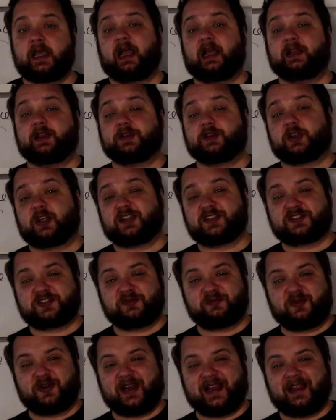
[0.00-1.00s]
And
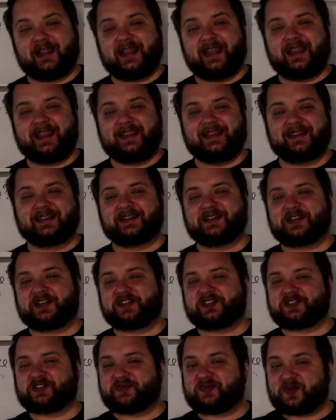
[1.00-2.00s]
customer A and
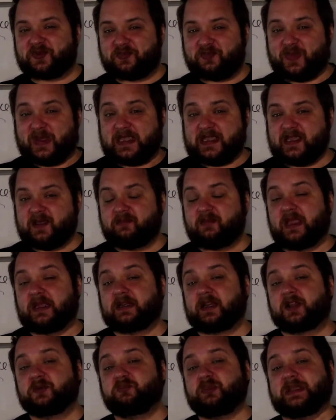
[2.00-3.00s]
customer B may
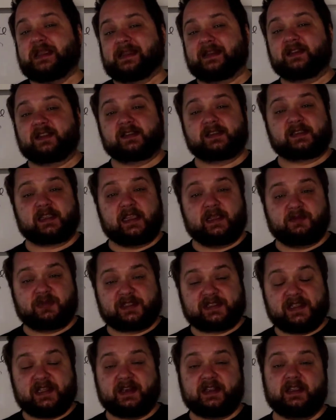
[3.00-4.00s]
not be in the same
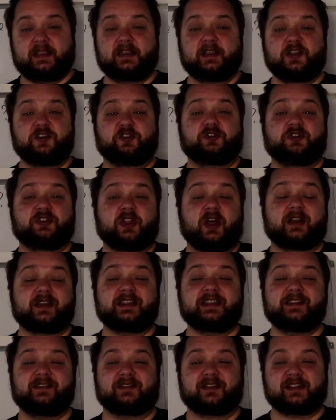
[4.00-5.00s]
city, not
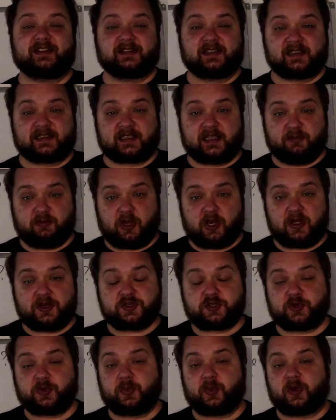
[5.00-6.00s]
even in the same
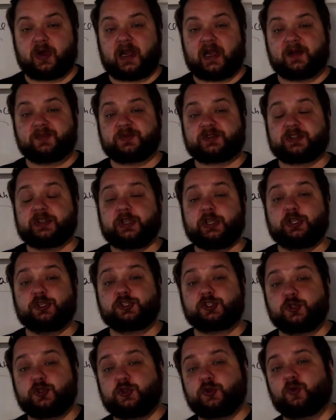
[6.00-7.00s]
country perhaps.
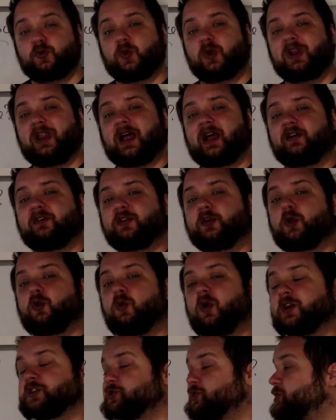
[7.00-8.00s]
So you will have the
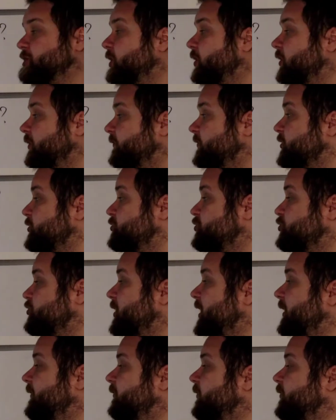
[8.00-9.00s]
question of
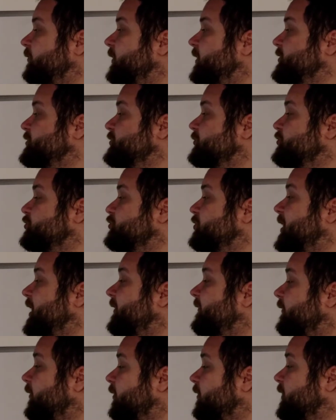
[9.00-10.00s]
travel, right? So
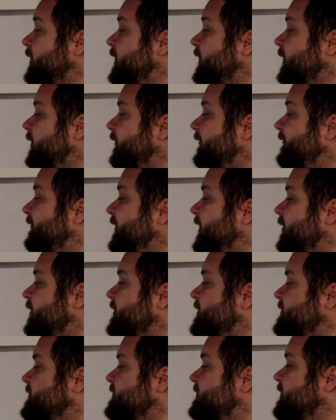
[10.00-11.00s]
travel
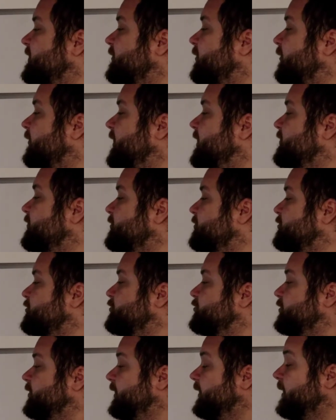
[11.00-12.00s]
varies in our
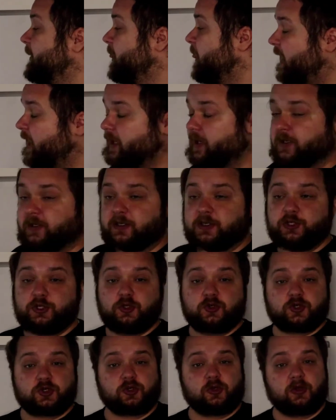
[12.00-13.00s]
industry, and
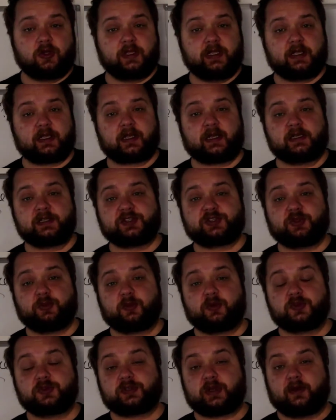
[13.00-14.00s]
usually
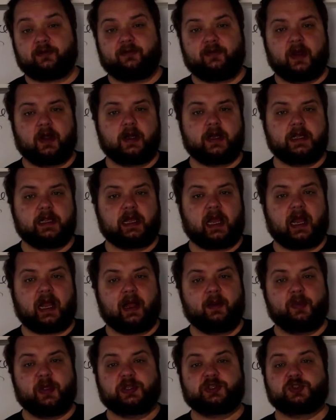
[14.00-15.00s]
customers are very
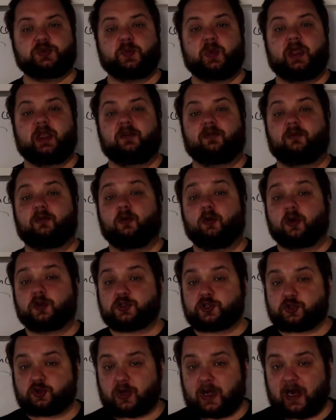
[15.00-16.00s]
happy to pay for
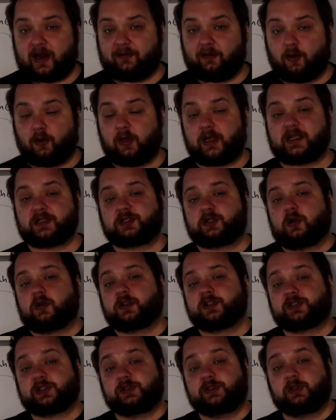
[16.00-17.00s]
travel as
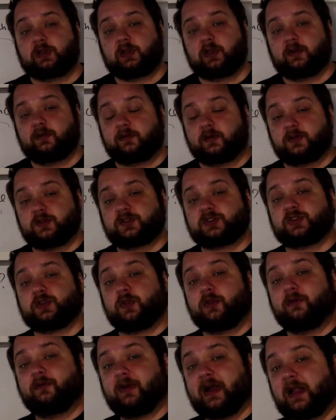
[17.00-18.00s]
long as it delivers
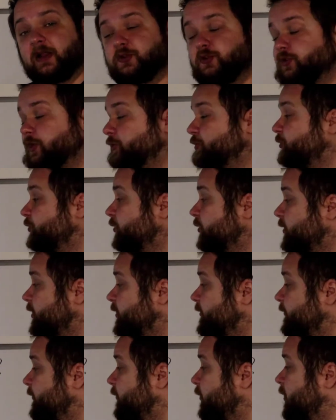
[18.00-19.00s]
the value that they're
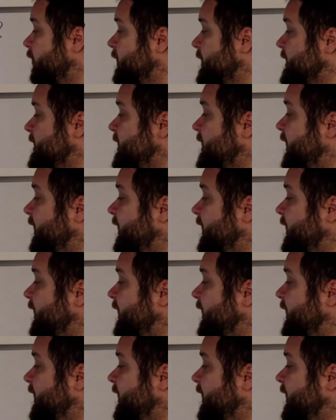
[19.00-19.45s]
looking for.